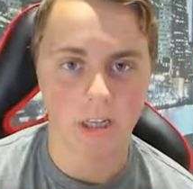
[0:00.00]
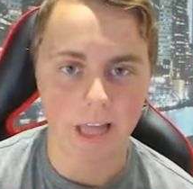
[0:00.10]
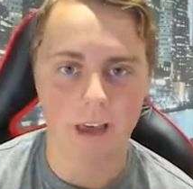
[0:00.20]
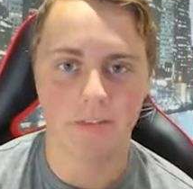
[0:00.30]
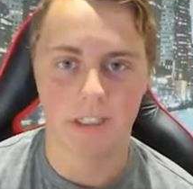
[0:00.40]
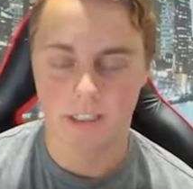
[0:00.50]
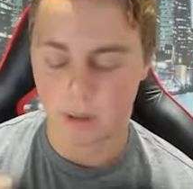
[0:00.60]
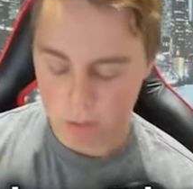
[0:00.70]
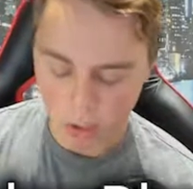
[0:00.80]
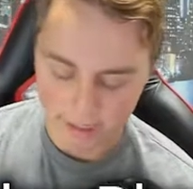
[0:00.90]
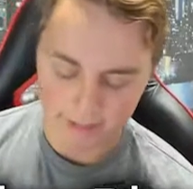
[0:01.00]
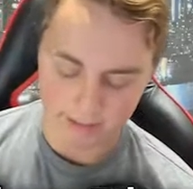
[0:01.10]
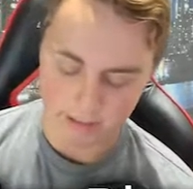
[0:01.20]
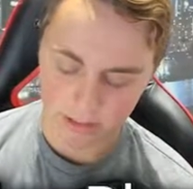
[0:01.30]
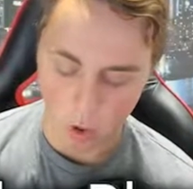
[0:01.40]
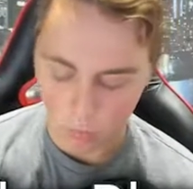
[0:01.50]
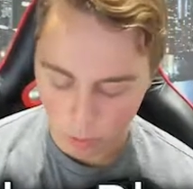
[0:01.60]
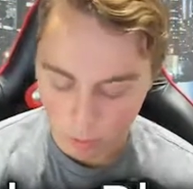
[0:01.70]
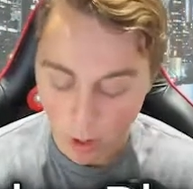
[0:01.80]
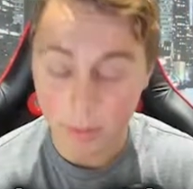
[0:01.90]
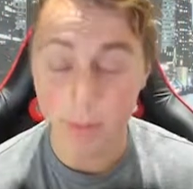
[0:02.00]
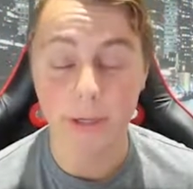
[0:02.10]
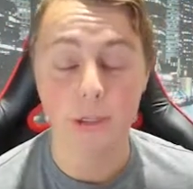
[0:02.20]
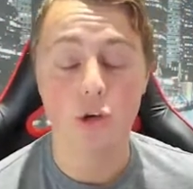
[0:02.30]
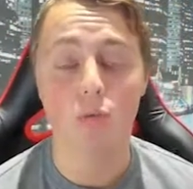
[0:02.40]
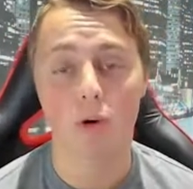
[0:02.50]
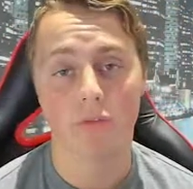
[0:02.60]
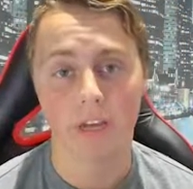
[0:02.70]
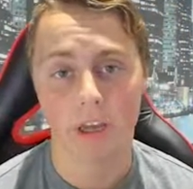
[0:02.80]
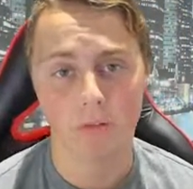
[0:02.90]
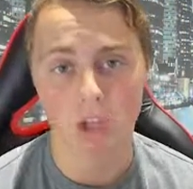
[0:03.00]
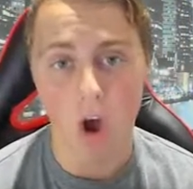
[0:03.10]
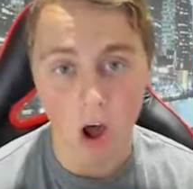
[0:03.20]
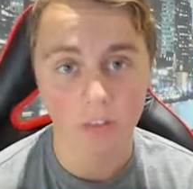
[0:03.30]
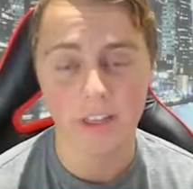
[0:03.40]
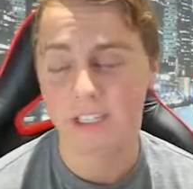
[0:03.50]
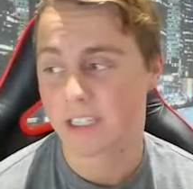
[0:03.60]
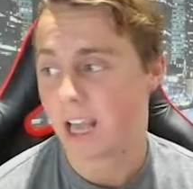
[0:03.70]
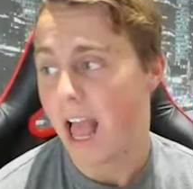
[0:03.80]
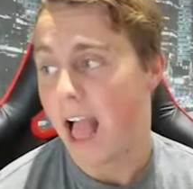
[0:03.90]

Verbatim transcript: left to play this, so there'll probably be two more videos on this.